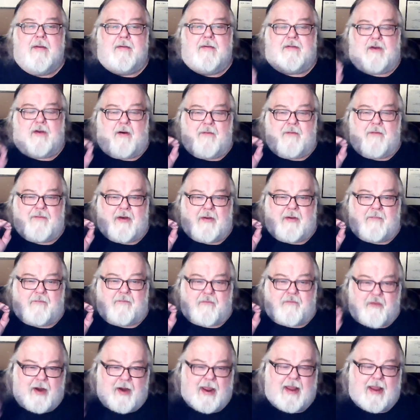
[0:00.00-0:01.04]
So if a
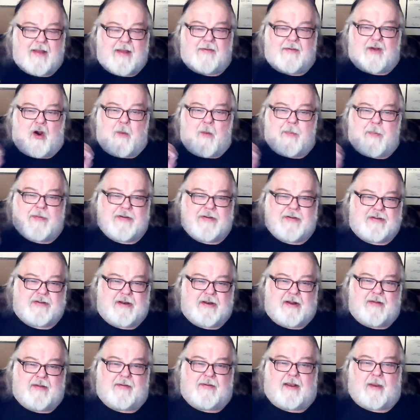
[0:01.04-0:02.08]
phrase opens a
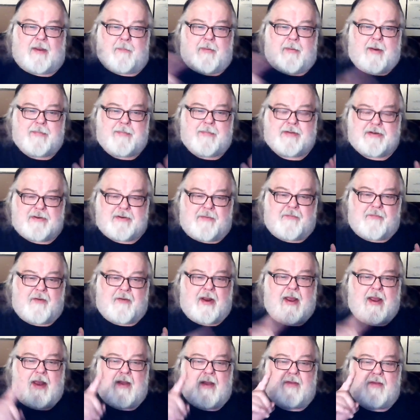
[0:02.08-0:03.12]
sentence, like a prepositional
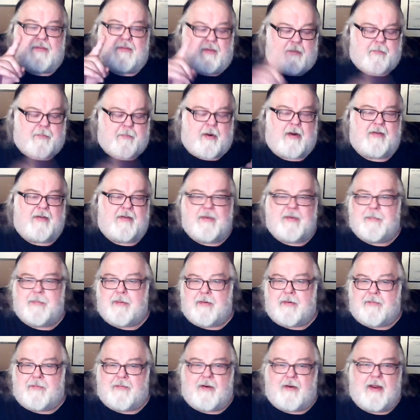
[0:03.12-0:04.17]
phrase or a
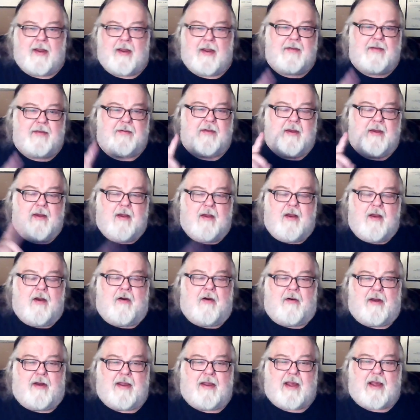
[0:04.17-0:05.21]
participial phrase
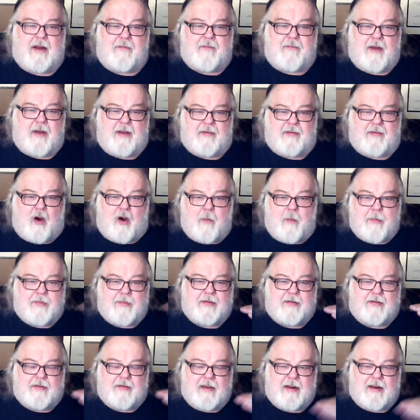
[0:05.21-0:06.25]
or any kind of phrase opens
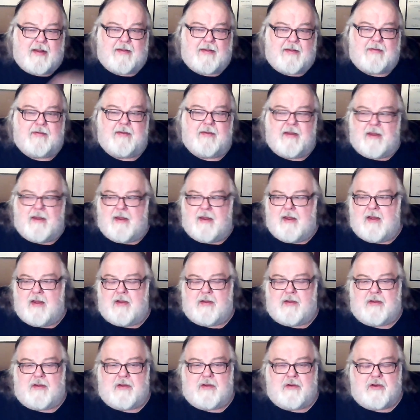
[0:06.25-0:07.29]
a sentence,
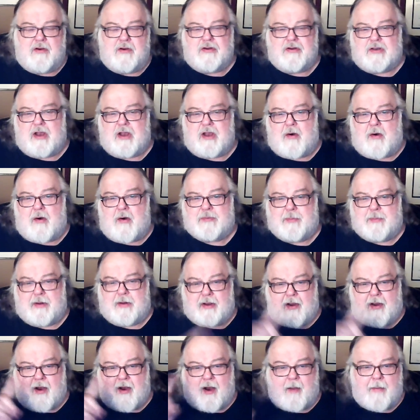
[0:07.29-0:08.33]
you usually always put a
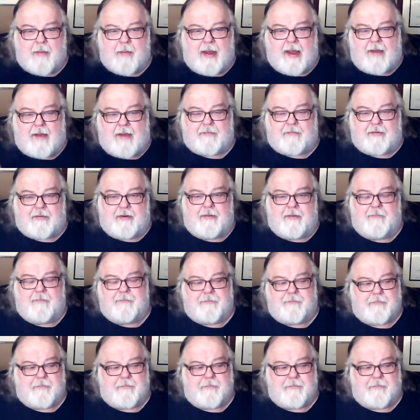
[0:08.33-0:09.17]
comma after it,